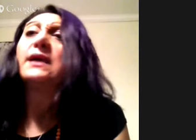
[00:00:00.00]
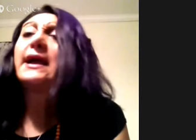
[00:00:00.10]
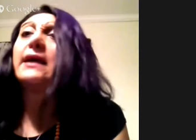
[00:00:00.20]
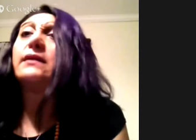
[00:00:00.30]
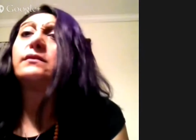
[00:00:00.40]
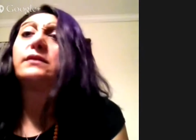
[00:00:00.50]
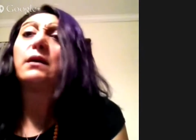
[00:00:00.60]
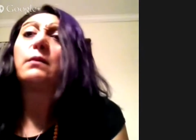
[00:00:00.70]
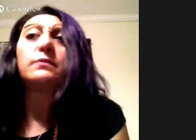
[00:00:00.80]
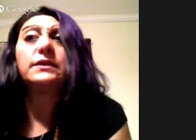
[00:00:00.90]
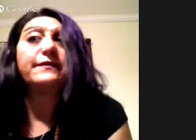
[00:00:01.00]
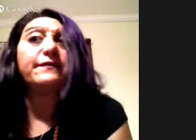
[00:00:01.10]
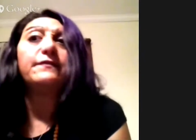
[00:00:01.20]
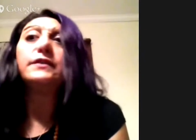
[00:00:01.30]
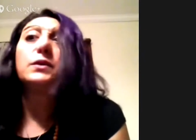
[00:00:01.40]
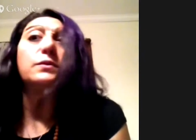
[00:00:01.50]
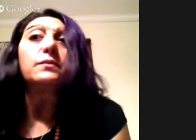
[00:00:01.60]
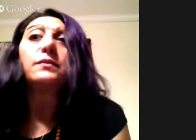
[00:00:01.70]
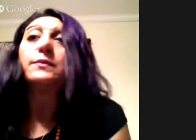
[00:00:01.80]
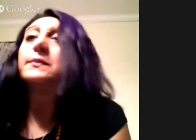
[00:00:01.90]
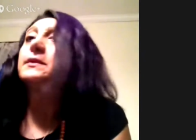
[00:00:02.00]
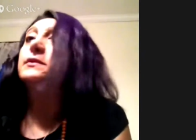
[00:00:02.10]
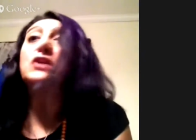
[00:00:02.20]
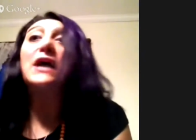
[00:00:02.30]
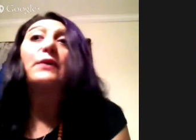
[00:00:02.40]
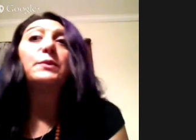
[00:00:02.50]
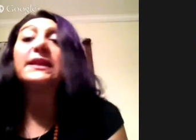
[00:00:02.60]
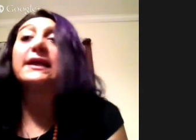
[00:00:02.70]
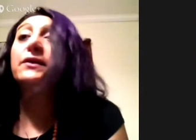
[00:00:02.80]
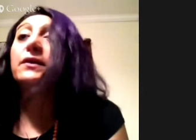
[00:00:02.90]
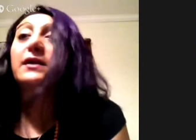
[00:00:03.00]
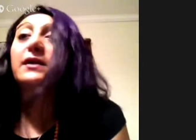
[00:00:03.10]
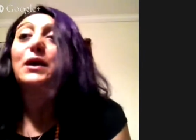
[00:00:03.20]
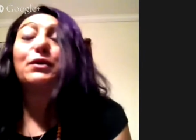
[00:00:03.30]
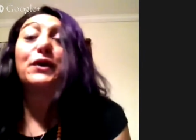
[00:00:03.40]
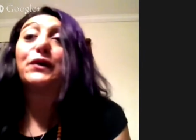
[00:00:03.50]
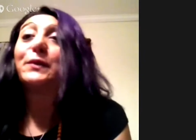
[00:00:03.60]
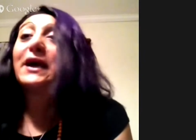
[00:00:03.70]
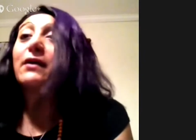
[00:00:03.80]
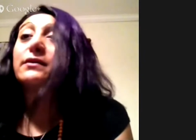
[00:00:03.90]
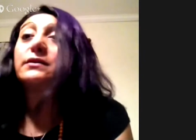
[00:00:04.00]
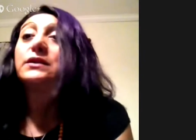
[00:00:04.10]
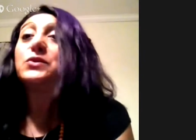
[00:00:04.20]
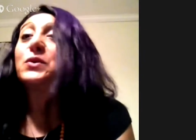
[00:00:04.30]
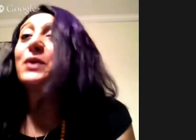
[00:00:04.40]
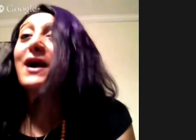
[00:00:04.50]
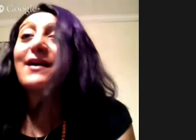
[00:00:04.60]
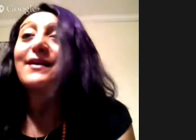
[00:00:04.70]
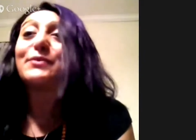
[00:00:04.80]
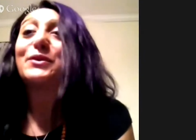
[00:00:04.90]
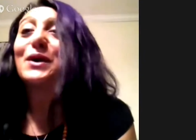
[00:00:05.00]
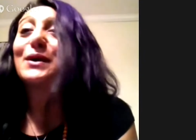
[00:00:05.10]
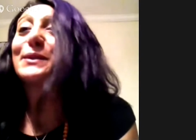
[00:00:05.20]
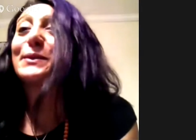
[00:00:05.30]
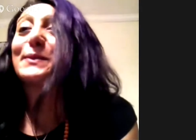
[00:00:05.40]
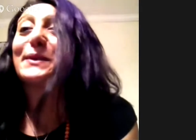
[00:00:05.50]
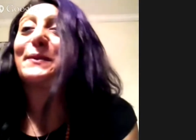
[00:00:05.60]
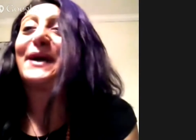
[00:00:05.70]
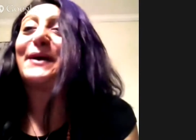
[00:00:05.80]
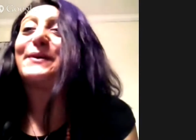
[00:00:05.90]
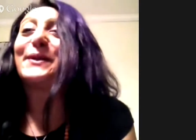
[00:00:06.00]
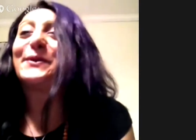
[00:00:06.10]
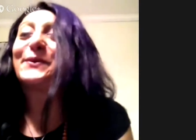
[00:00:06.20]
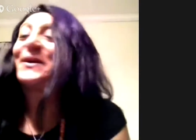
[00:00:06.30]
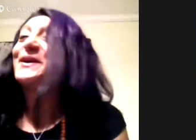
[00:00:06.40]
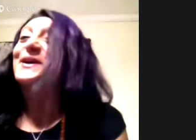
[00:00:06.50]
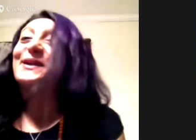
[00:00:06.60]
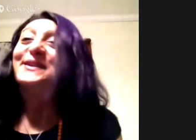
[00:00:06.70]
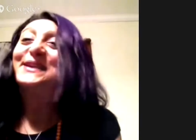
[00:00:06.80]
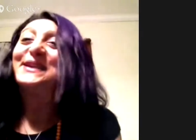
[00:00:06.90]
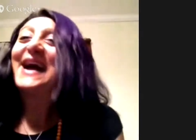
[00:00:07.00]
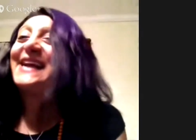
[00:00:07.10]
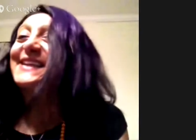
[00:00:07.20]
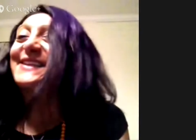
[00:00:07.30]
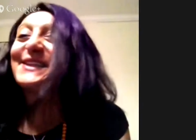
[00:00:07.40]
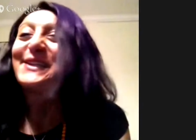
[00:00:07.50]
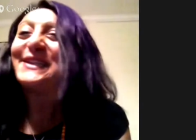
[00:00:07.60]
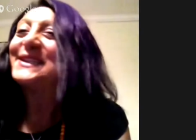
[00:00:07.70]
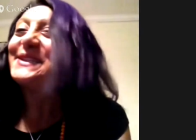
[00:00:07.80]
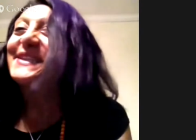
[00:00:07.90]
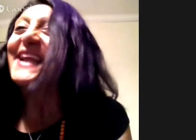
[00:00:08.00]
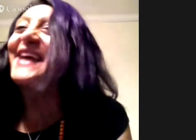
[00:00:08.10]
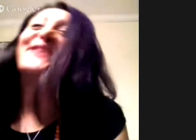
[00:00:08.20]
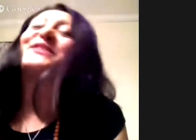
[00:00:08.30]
and if chat with me later. We'll talk about Cathedral Rock. We'll talk a little bit about the hikes that you need to look at. It's